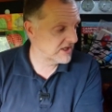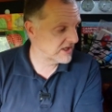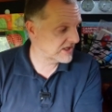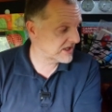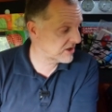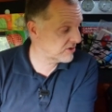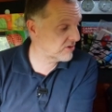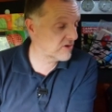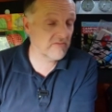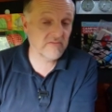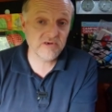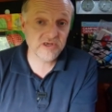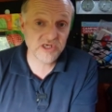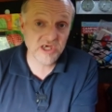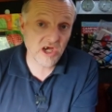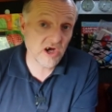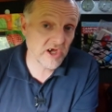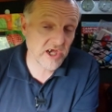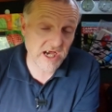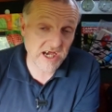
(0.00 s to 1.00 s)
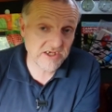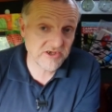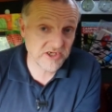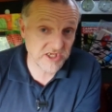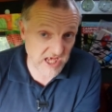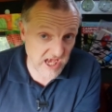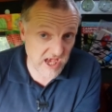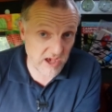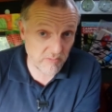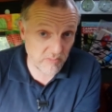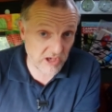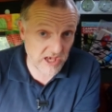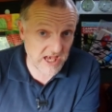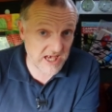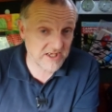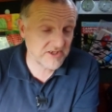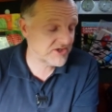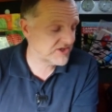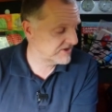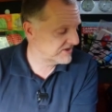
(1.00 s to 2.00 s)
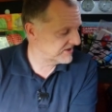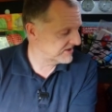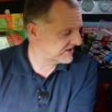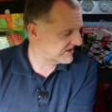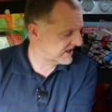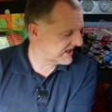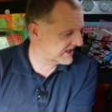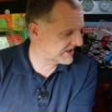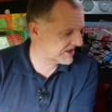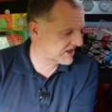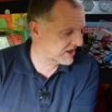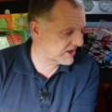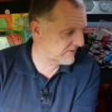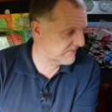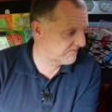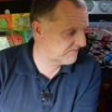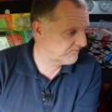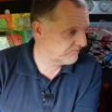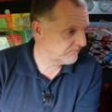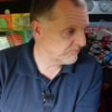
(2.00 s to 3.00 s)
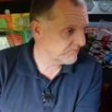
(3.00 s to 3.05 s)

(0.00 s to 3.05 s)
Now, obviously I had an air bed, and